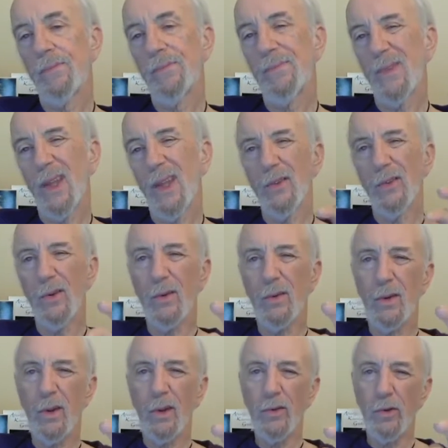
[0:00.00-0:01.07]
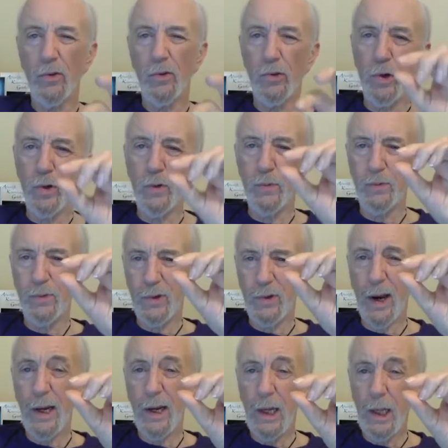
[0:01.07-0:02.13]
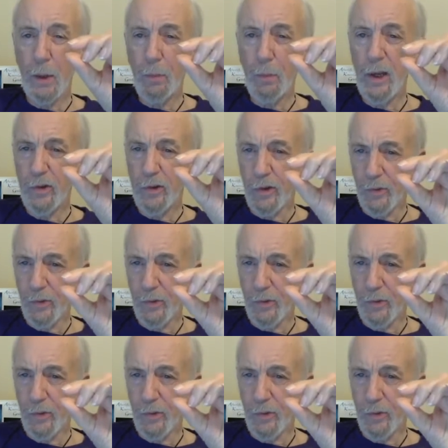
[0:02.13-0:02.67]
As a sort of tiny piece of